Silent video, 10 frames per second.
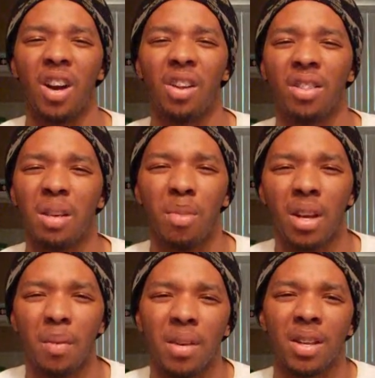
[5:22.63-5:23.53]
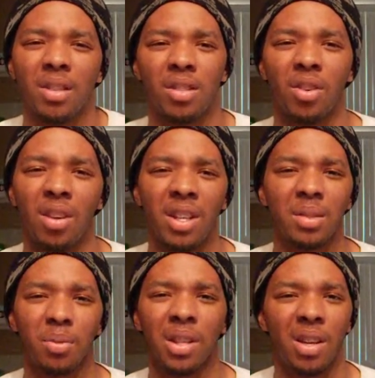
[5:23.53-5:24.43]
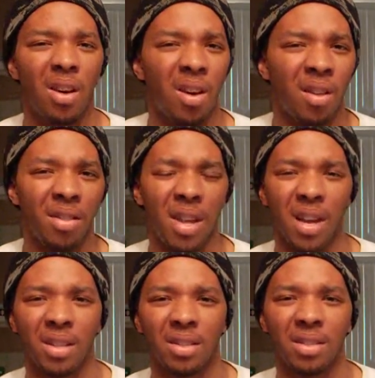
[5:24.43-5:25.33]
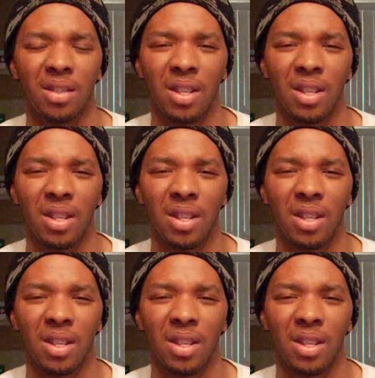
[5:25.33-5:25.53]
I don't think my coming out story is really all that